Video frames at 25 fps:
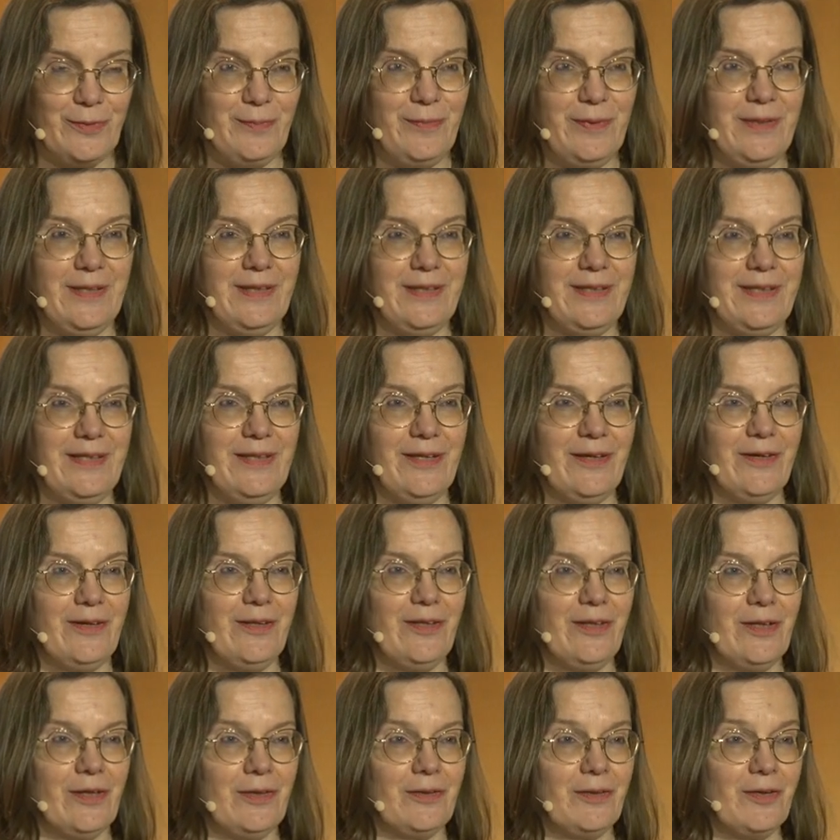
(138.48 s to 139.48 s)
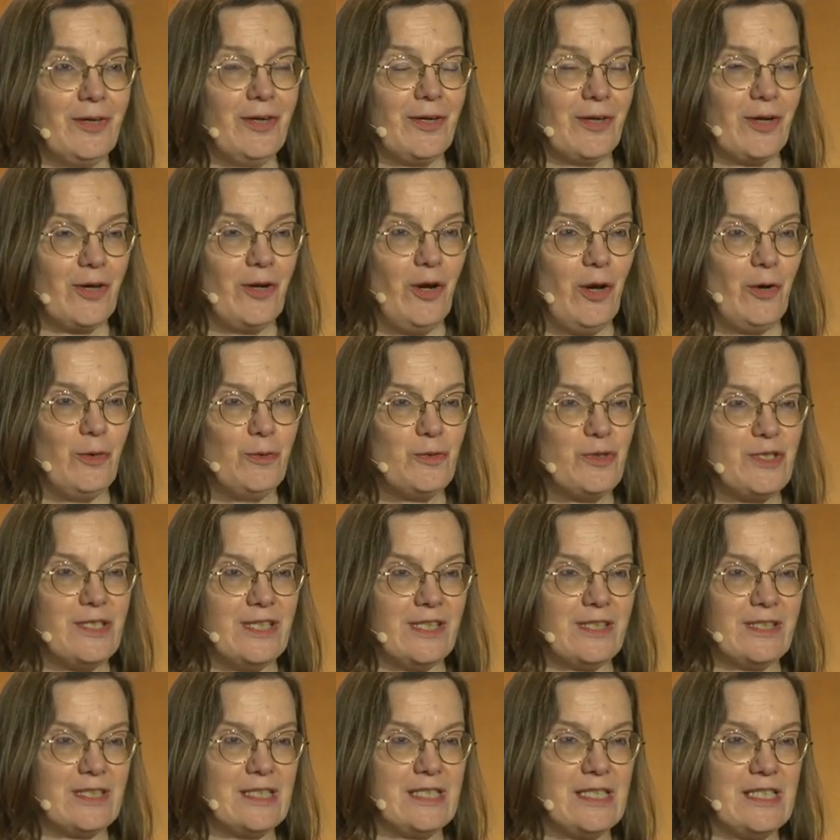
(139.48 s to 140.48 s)
to be here in the
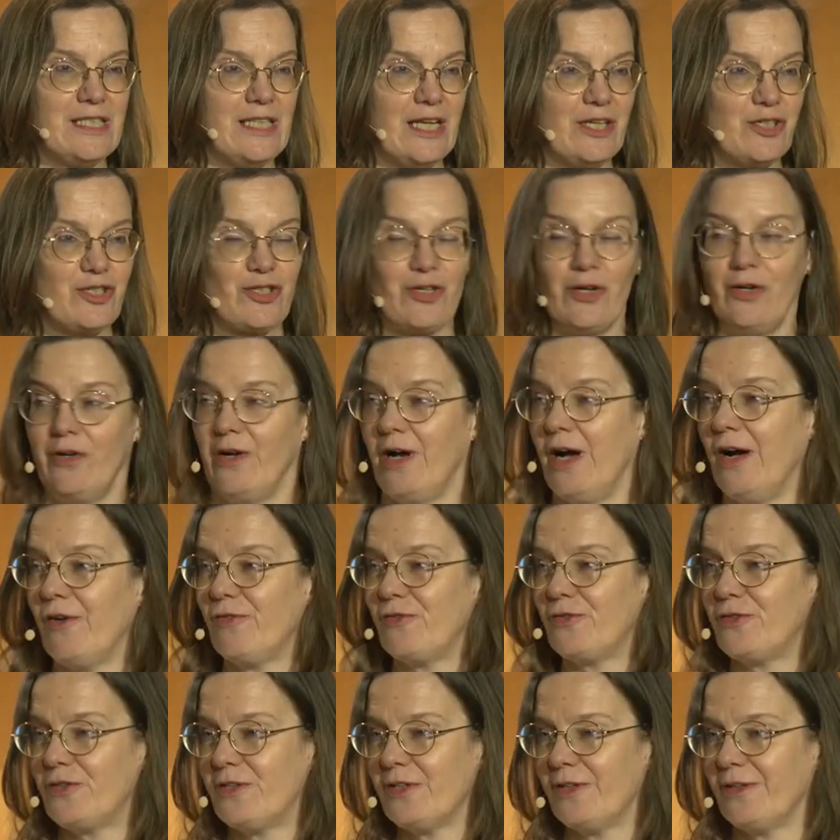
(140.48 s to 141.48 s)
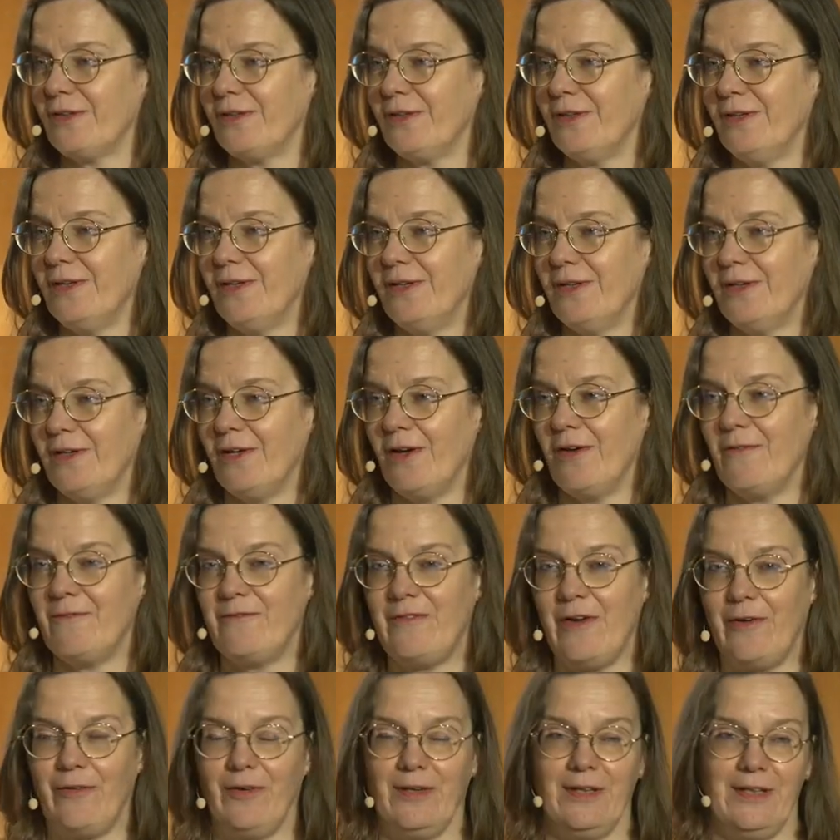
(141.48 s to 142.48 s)
closing session after a
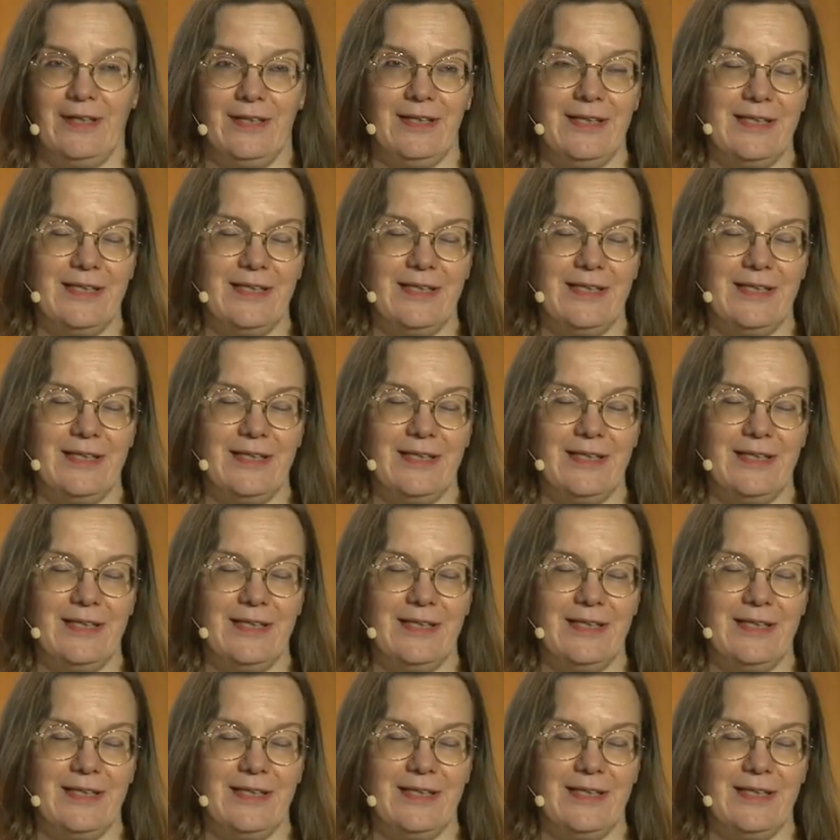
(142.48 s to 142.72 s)
very